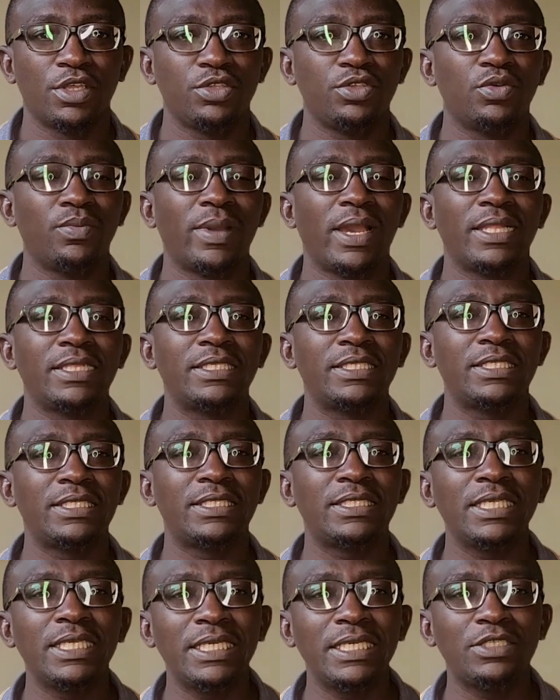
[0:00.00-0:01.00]
You might
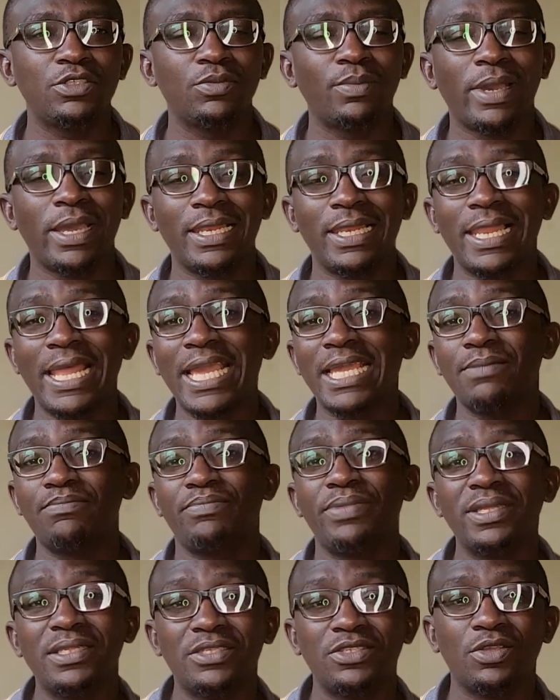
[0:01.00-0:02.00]
see it, you might
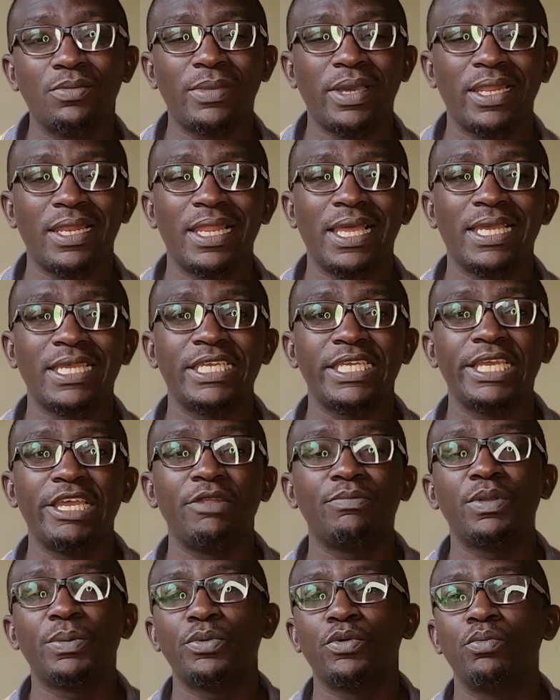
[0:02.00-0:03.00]
like beats, you might like
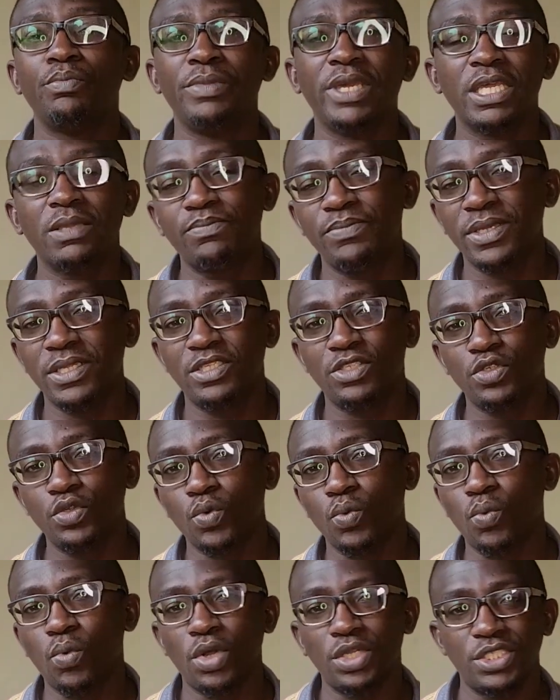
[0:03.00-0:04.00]
hearing people make beats,
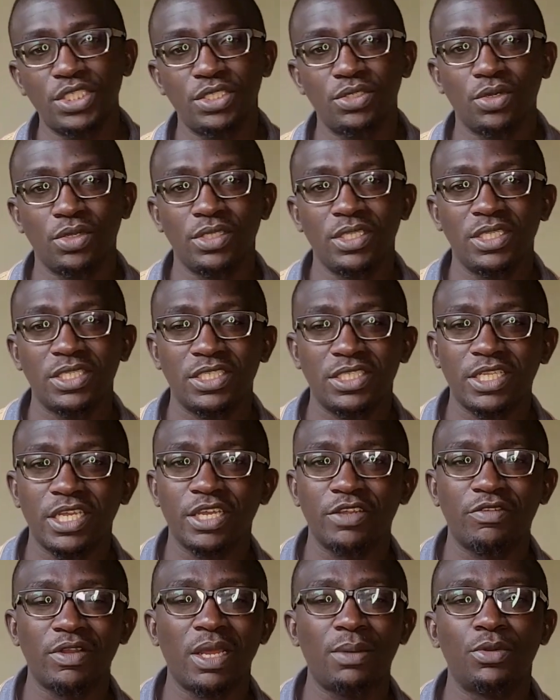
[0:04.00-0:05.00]
you watch it on
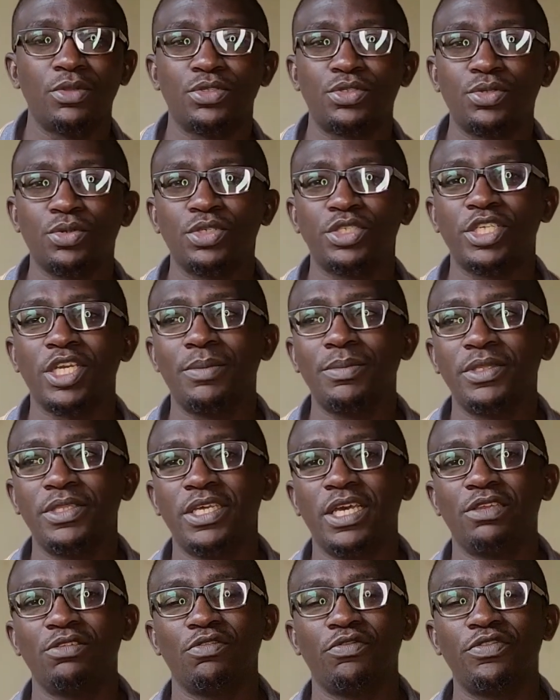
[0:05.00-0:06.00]
Instagram, on social
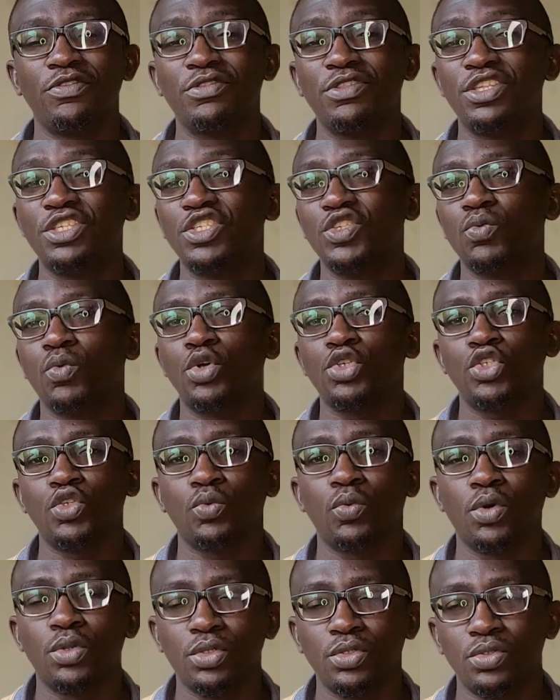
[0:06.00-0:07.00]
media, and you feel this is what you
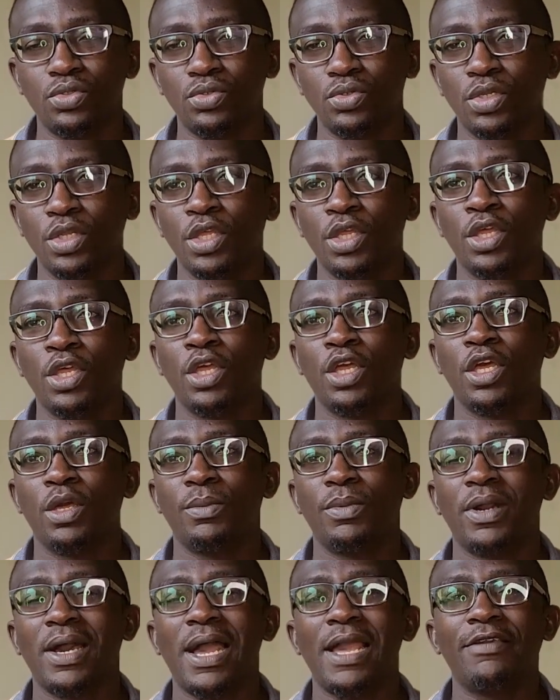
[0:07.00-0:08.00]
want to do.
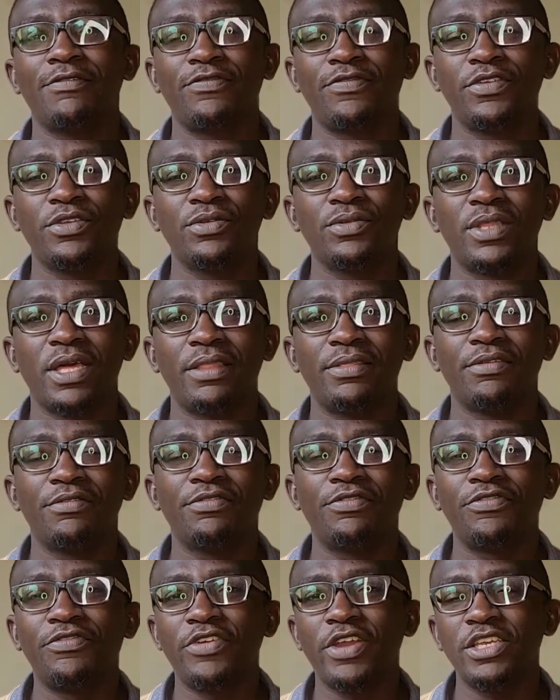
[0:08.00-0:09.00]
But I feel that the
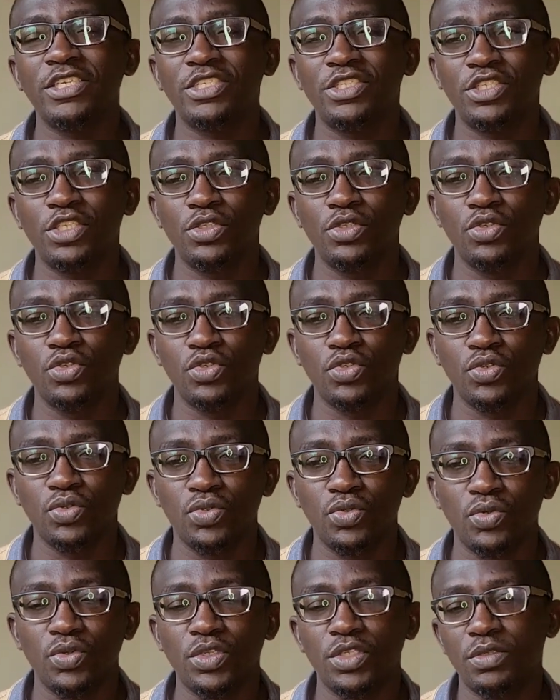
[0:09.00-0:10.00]
first thing you
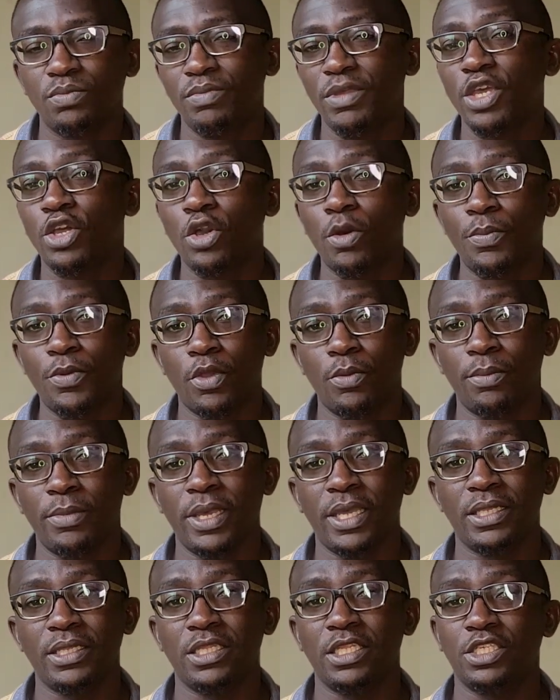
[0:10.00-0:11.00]
should do is make up your
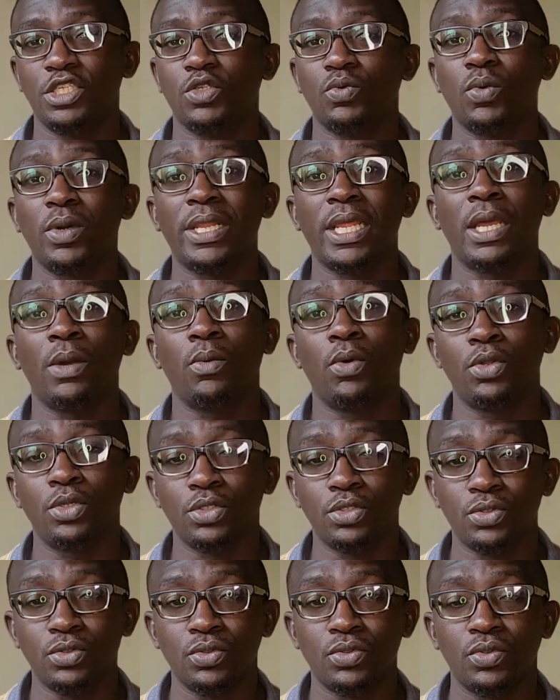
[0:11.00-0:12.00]
mind, this is what I want
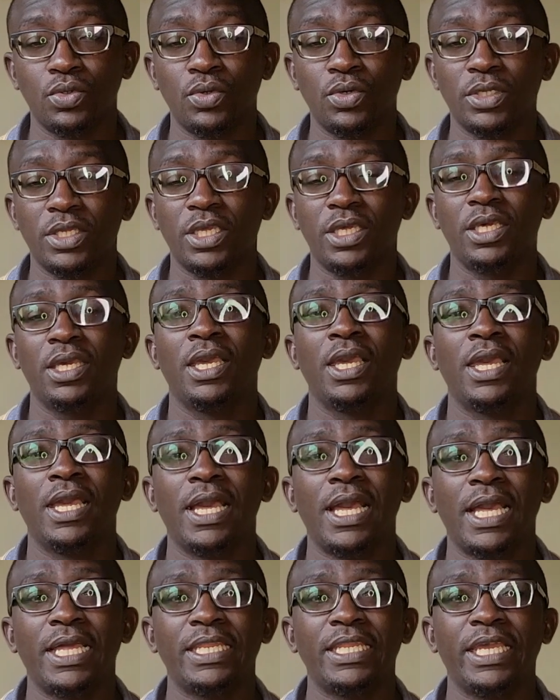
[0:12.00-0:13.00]
to do, okay?
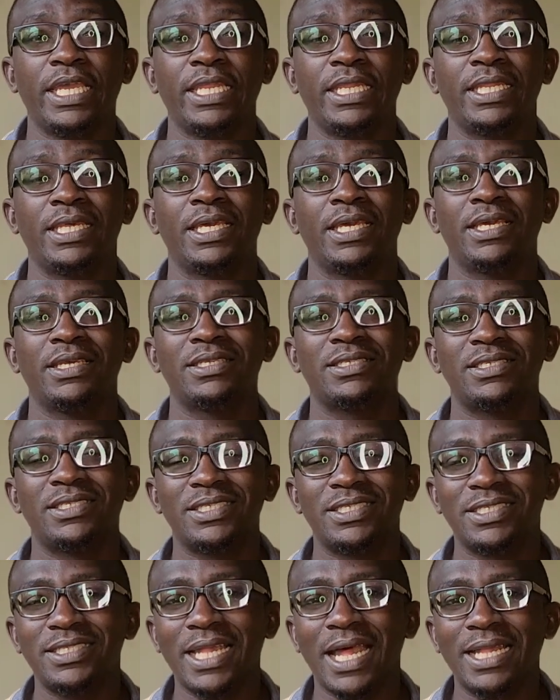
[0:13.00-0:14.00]
And then
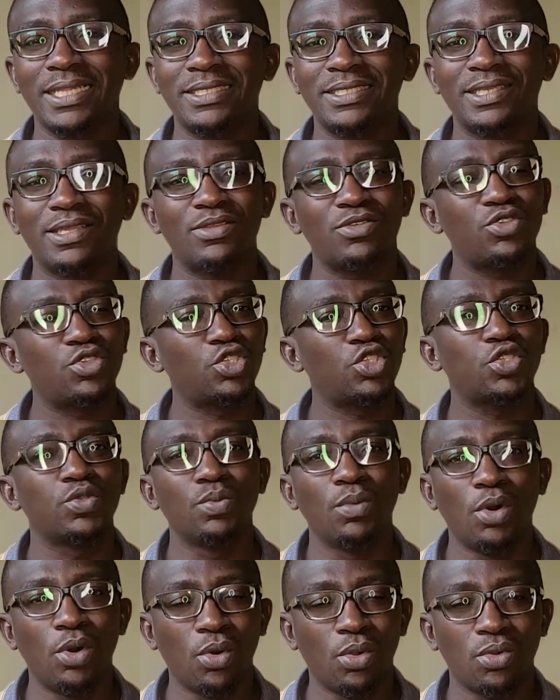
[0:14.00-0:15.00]
start
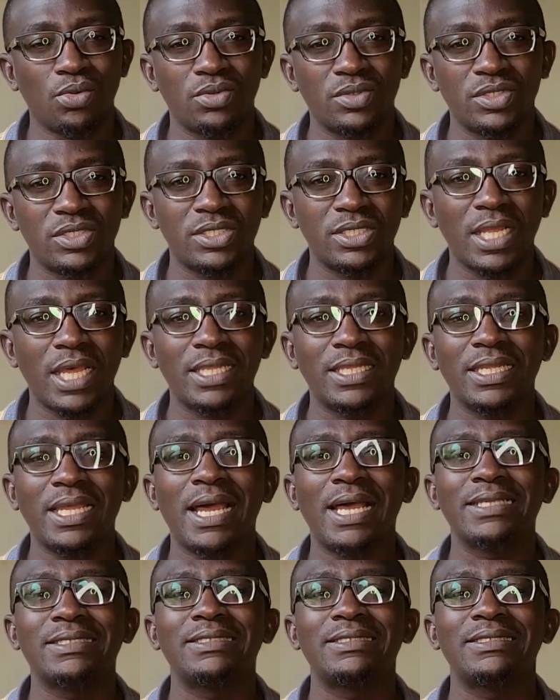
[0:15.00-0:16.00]
small. Start
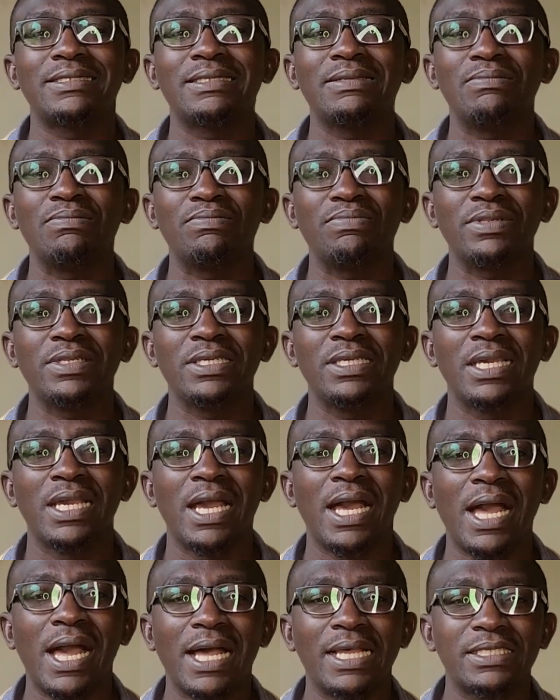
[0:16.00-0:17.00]
as simply
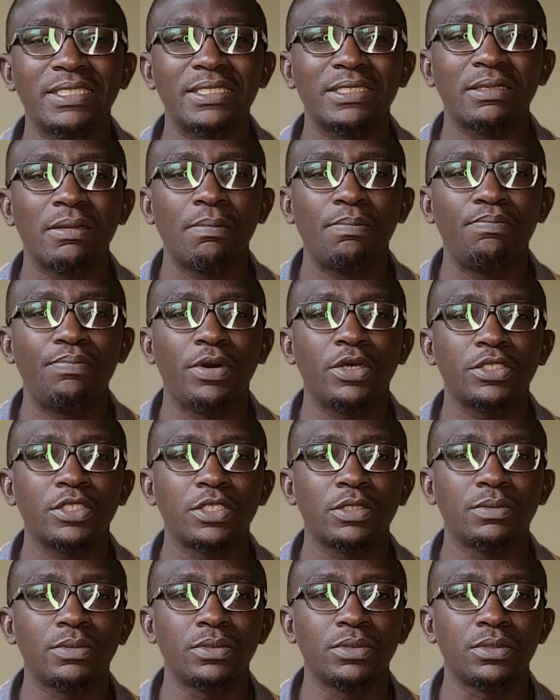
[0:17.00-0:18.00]
as
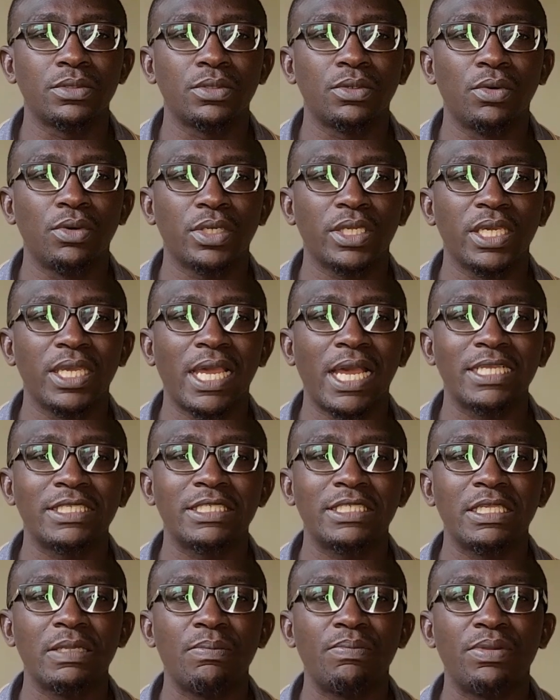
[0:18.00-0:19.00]
possible, okay?
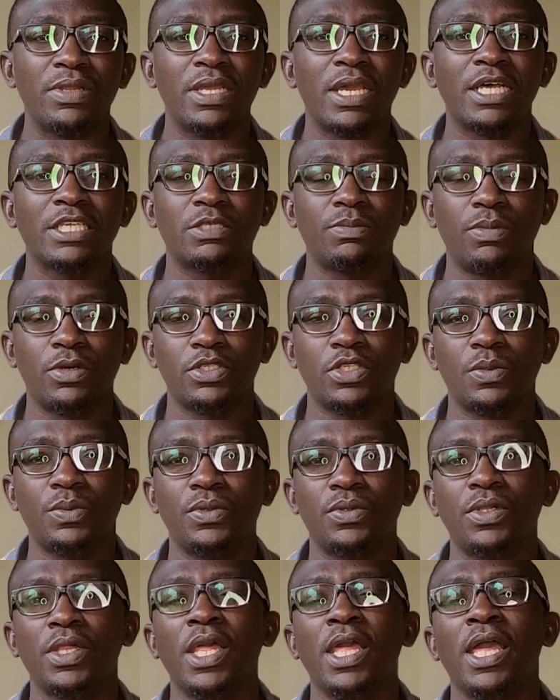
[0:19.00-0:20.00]
As simply as
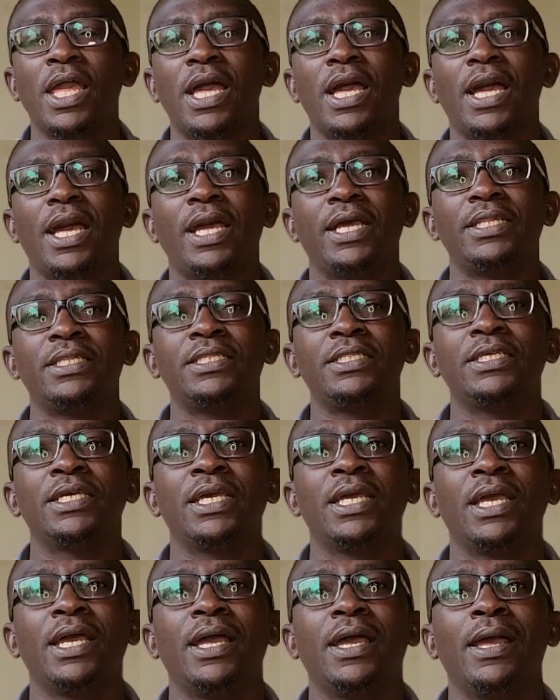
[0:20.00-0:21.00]
possible. And
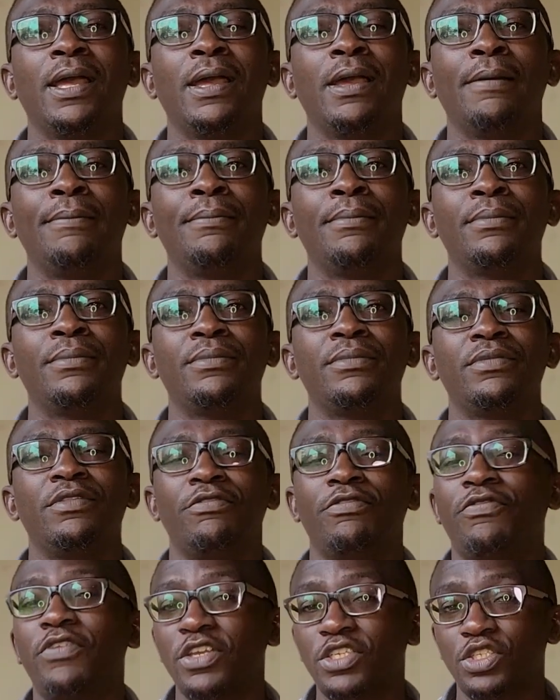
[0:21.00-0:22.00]
the
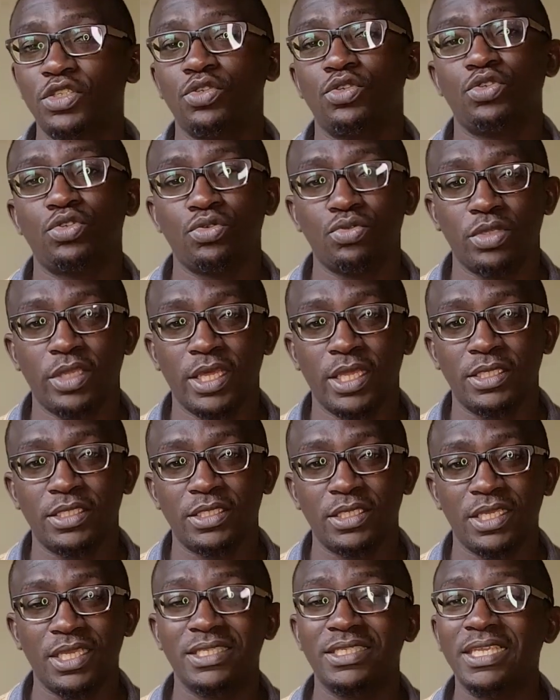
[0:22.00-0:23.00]
first thing you should get
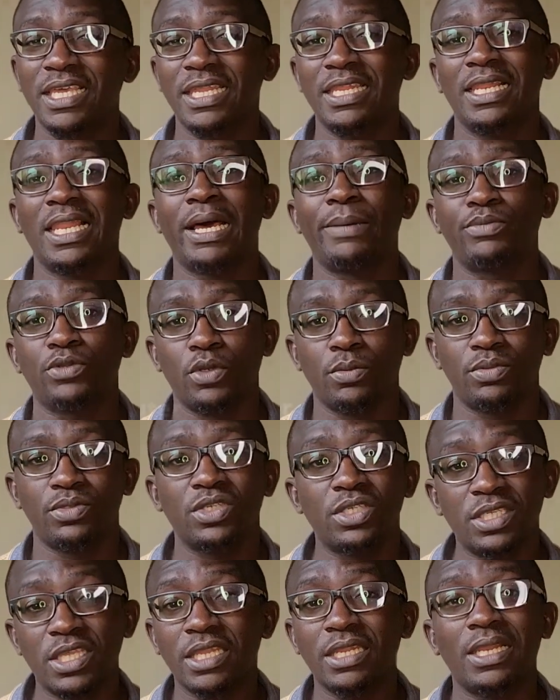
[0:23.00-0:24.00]
is get a laptop.
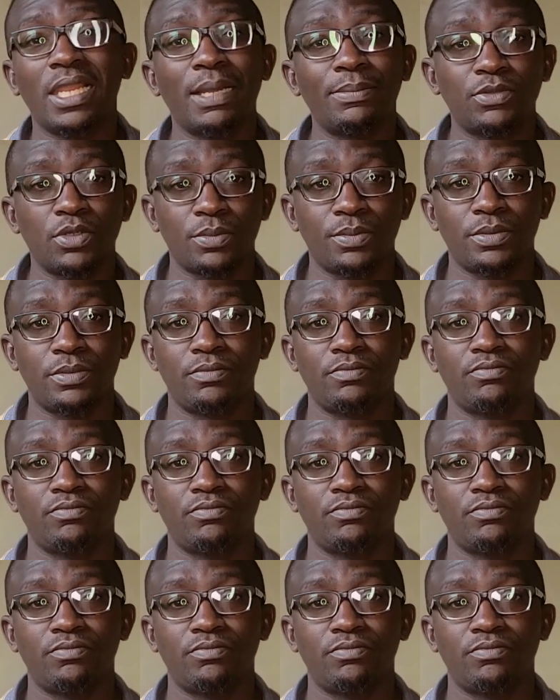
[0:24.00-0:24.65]
Just get a laptop.